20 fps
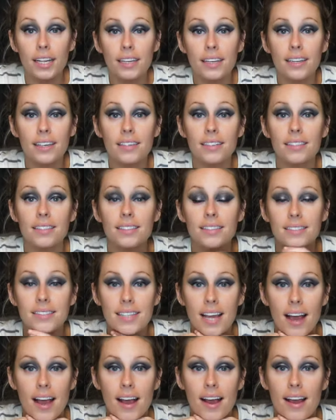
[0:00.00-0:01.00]
is
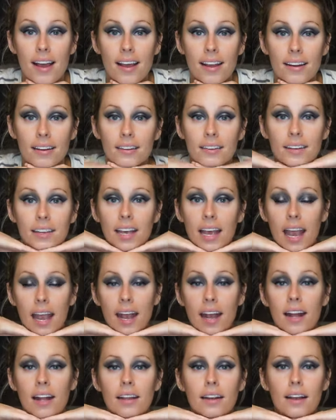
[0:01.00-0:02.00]
done,
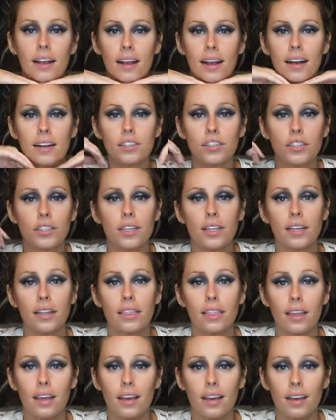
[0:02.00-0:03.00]
and I actually
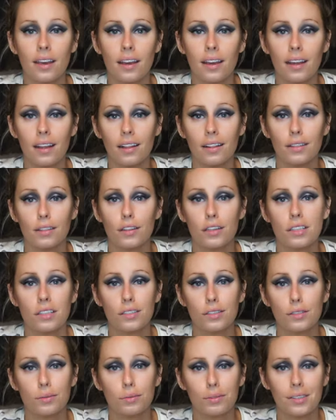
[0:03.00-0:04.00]
think it
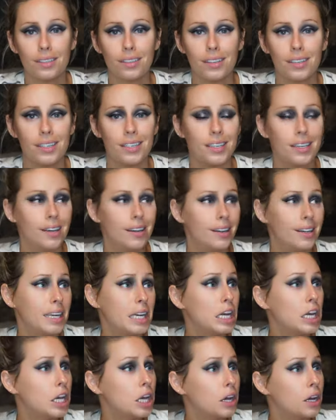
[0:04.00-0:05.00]
looks
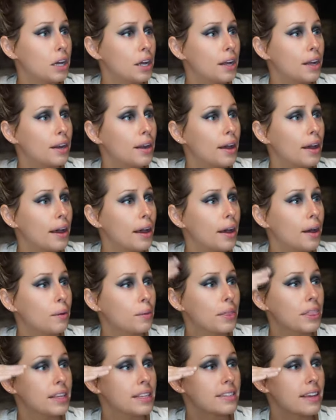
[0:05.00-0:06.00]
really good
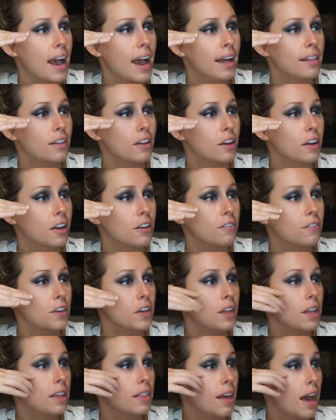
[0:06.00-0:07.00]
with this eye look. I
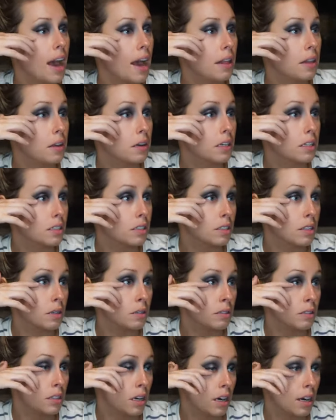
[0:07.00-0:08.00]
feel like the eye look is
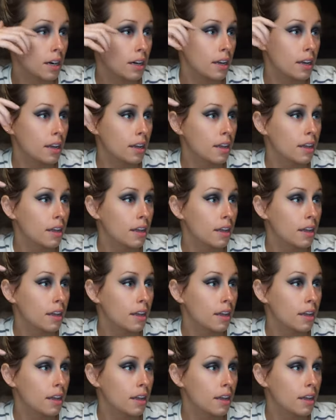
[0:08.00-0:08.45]
so dark